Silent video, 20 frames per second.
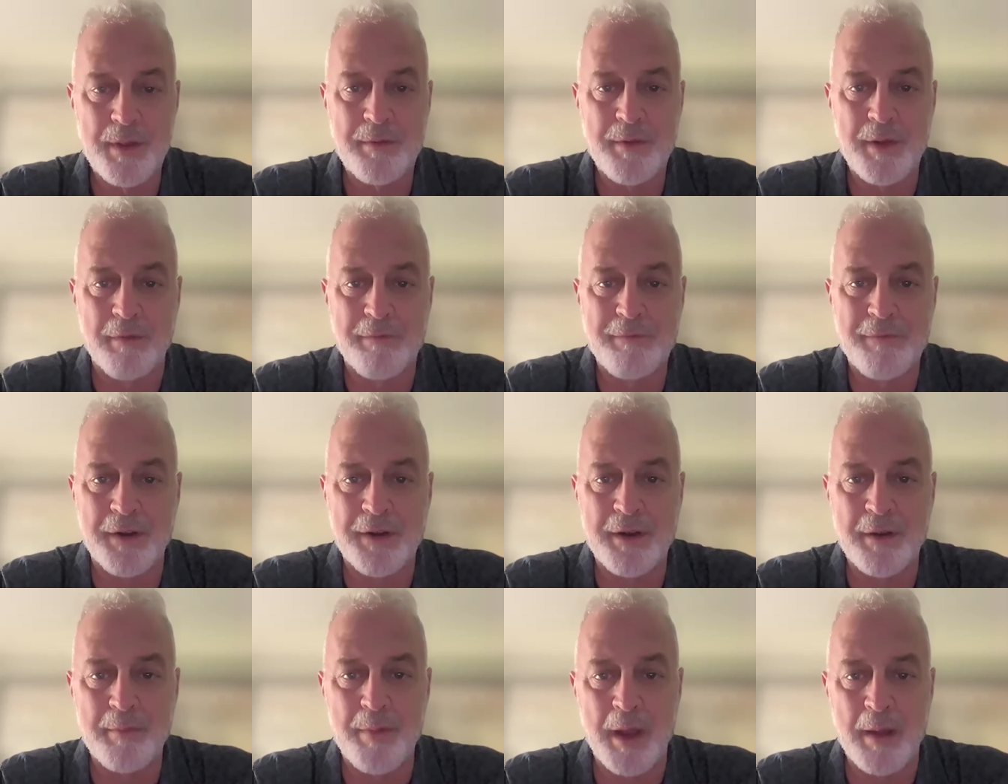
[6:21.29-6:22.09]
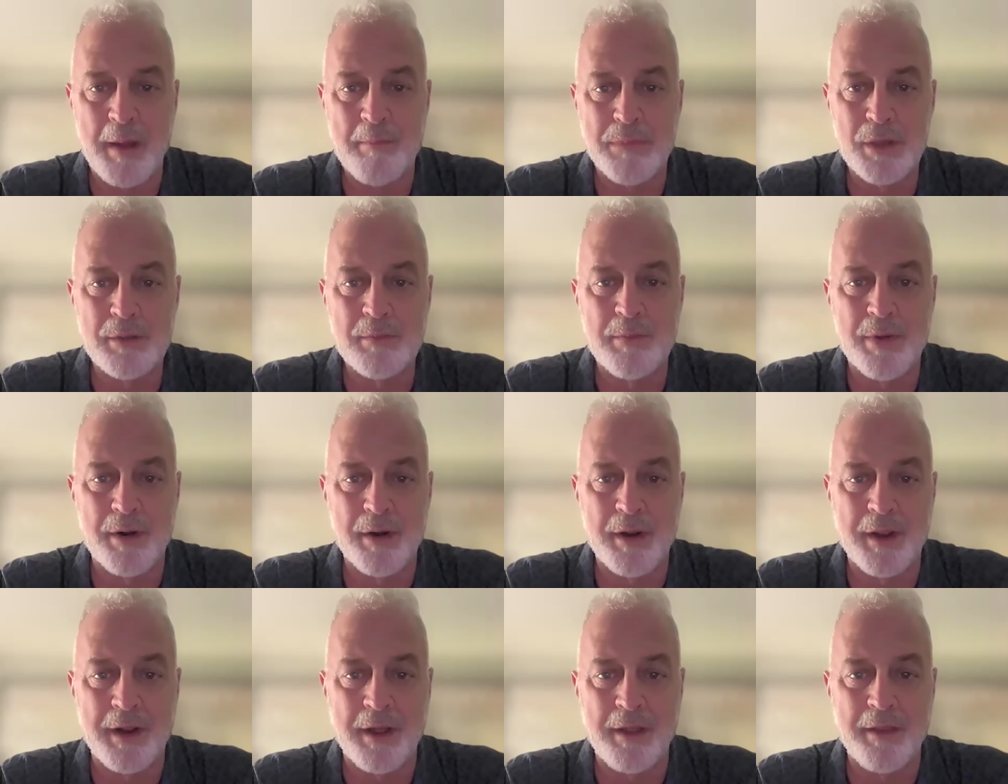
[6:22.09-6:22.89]
you know, funded by
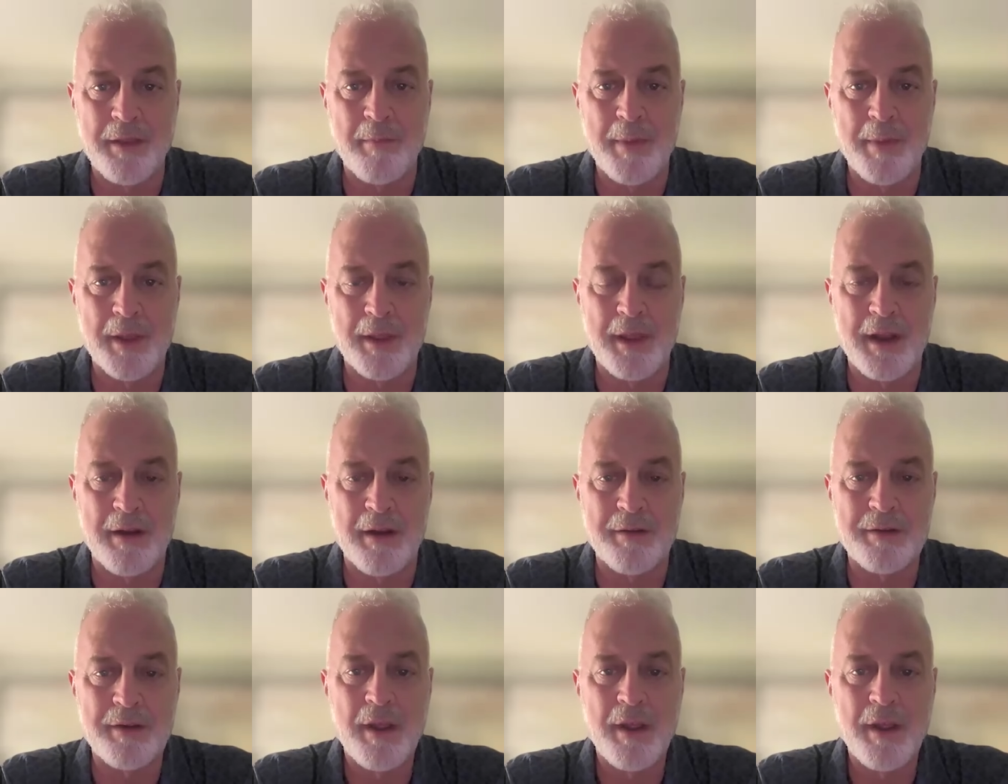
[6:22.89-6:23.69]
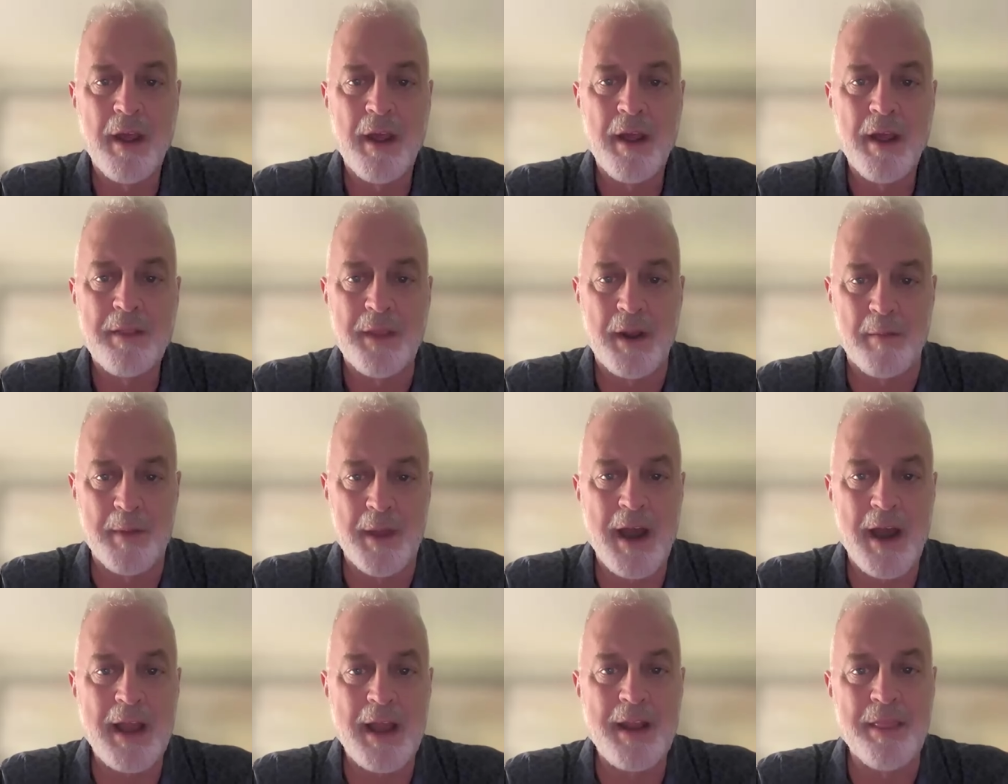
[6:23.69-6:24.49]
Bloomberg and other billionaires that are
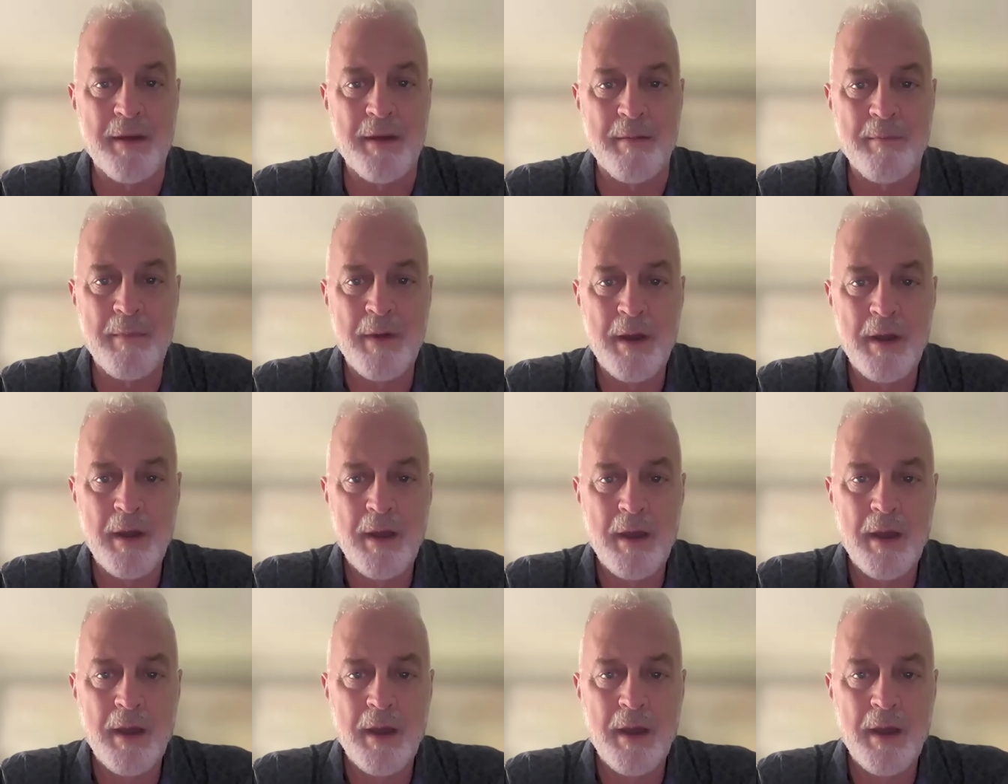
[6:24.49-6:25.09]
behind them